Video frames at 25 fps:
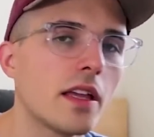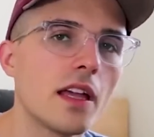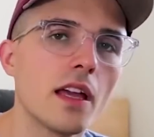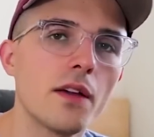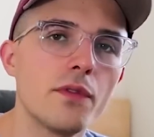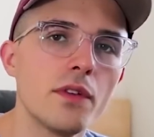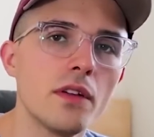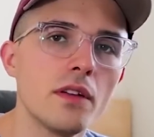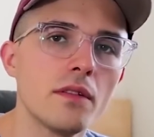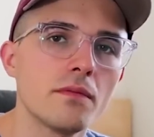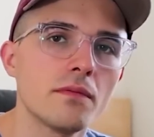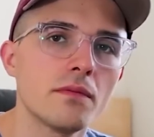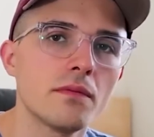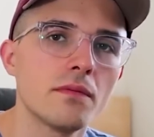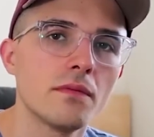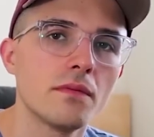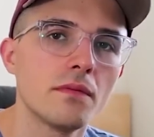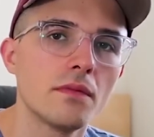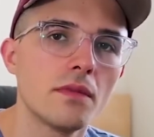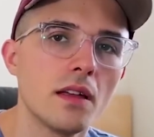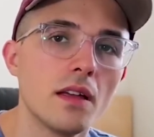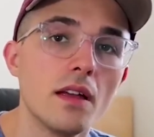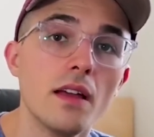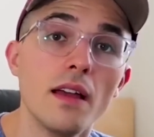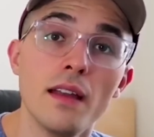gonna give it
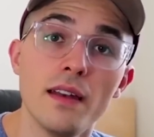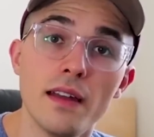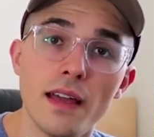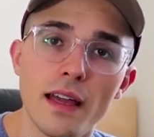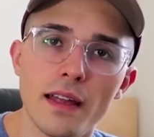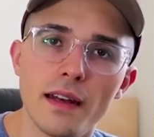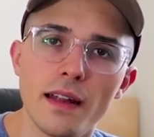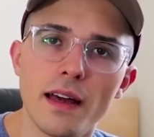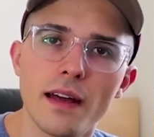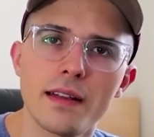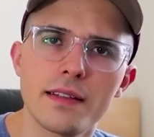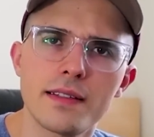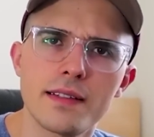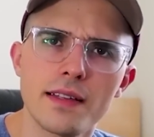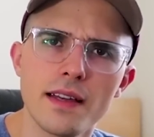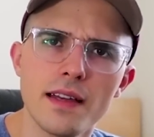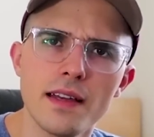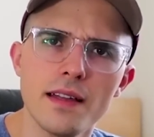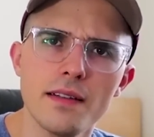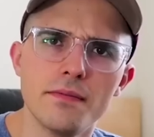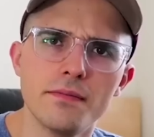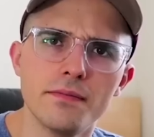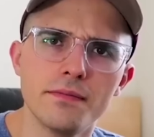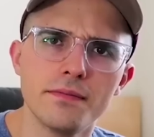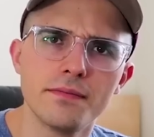an 8 out of
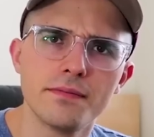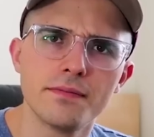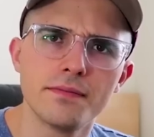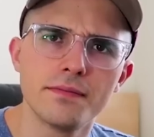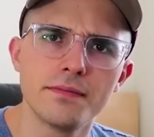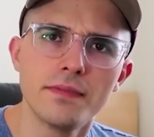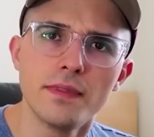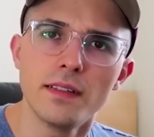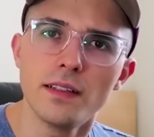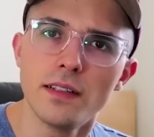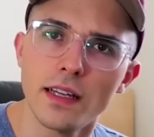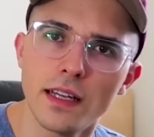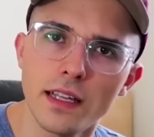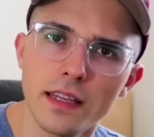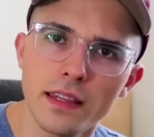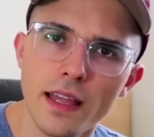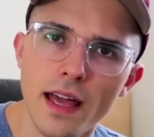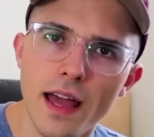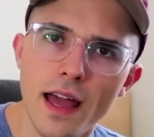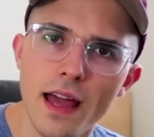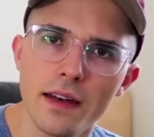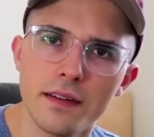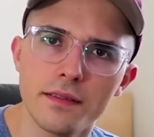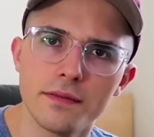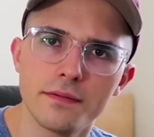10. Look at
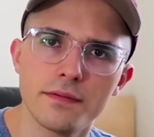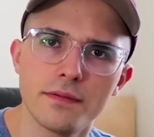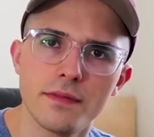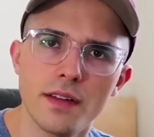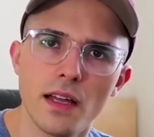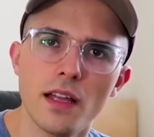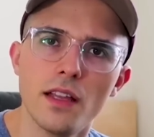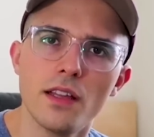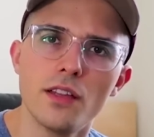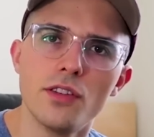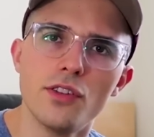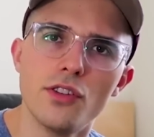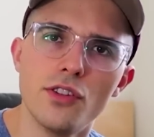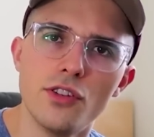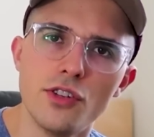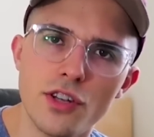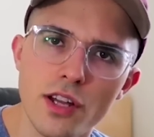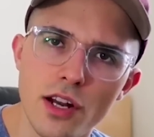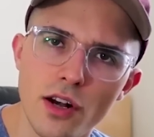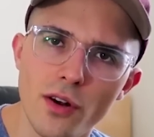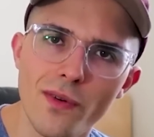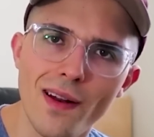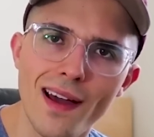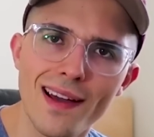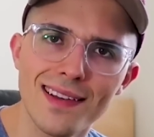that.
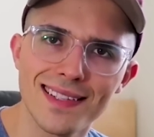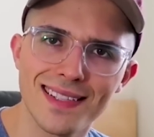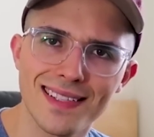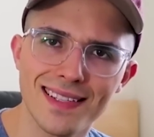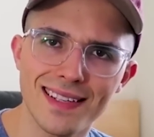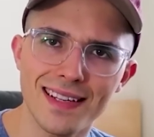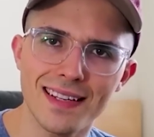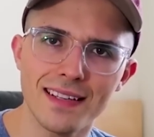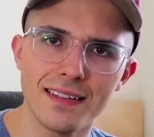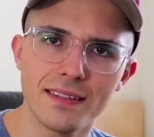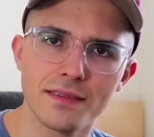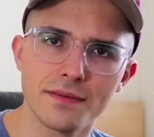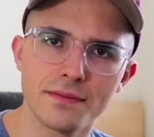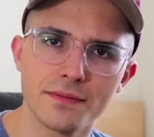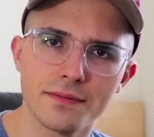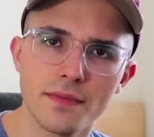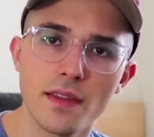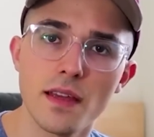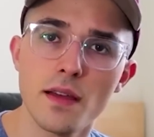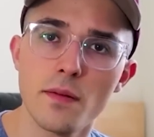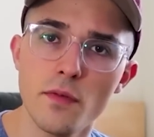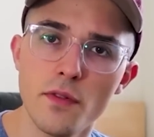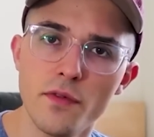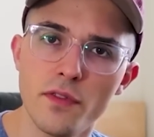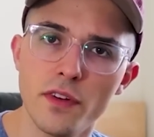Generosity.
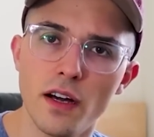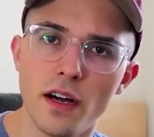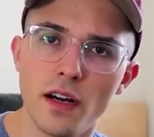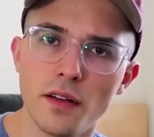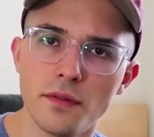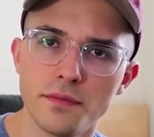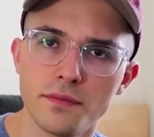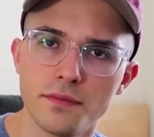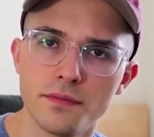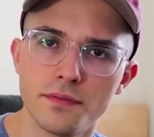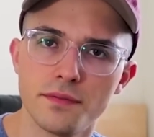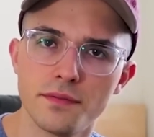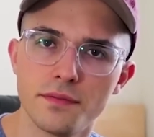Moving on.